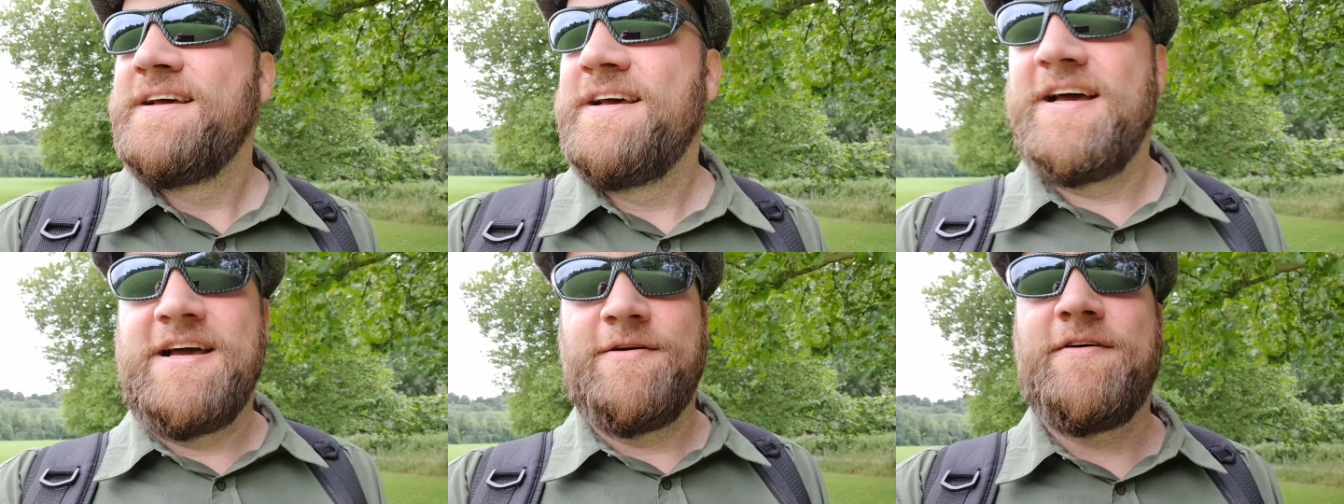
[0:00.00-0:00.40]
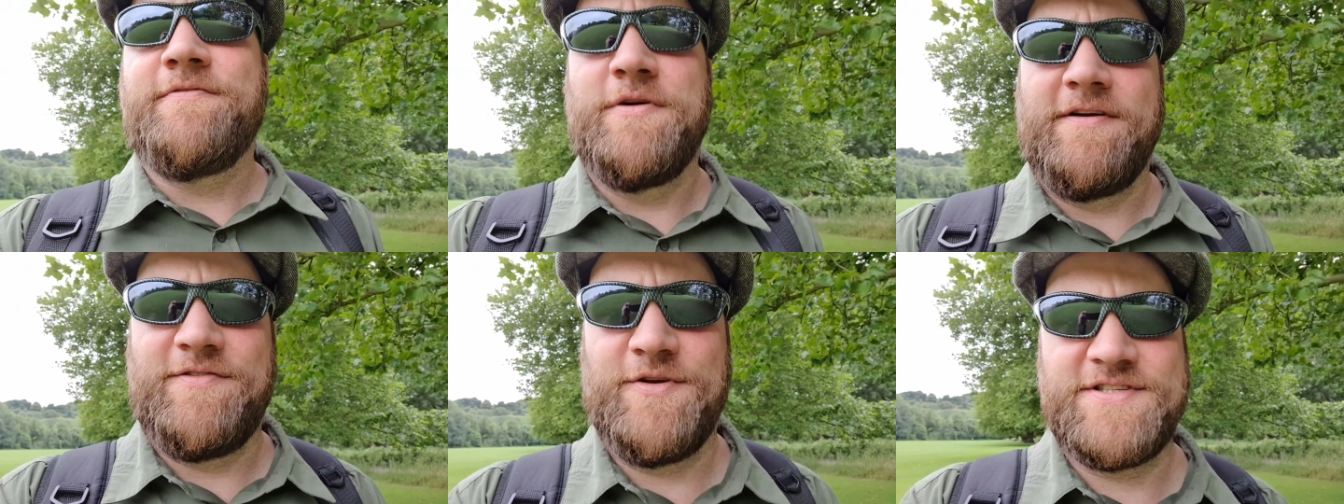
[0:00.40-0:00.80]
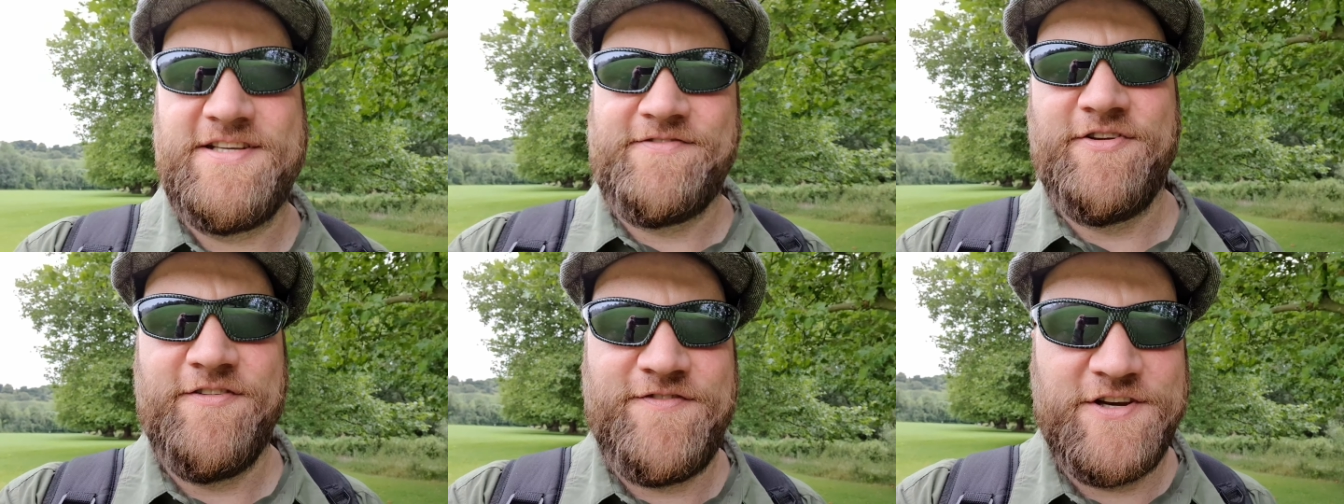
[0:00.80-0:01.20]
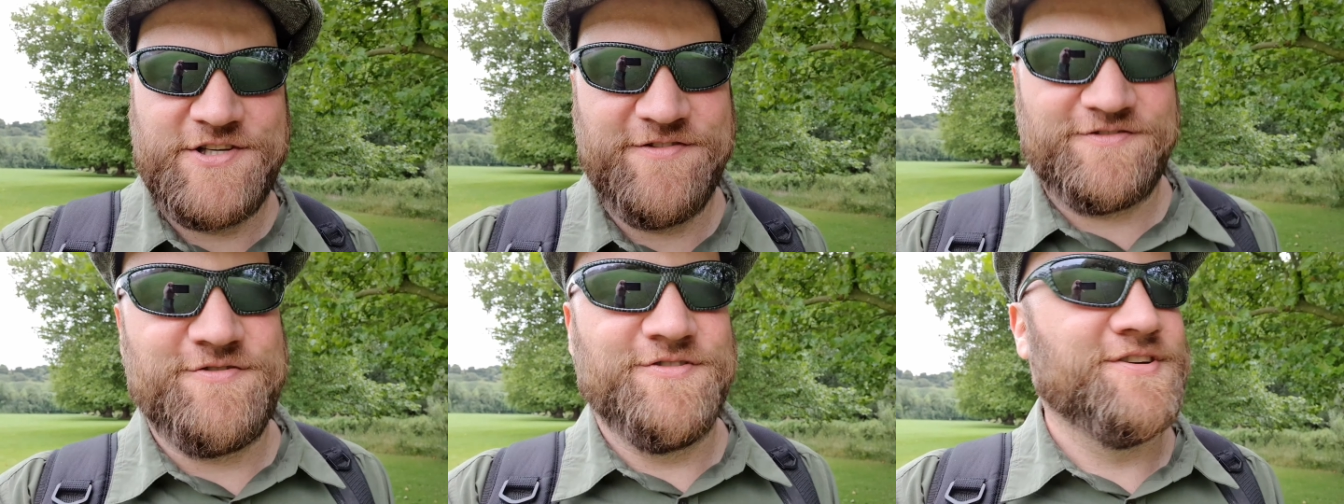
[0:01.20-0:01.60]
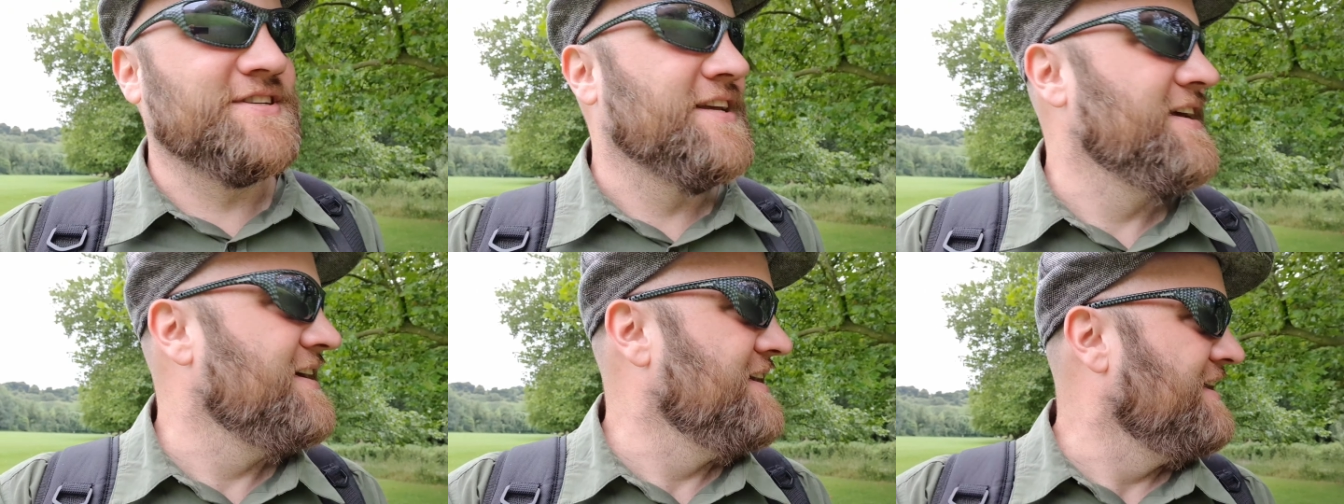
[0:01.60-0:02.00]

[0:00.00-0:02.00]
Uh, well, I've lost a few fish of course,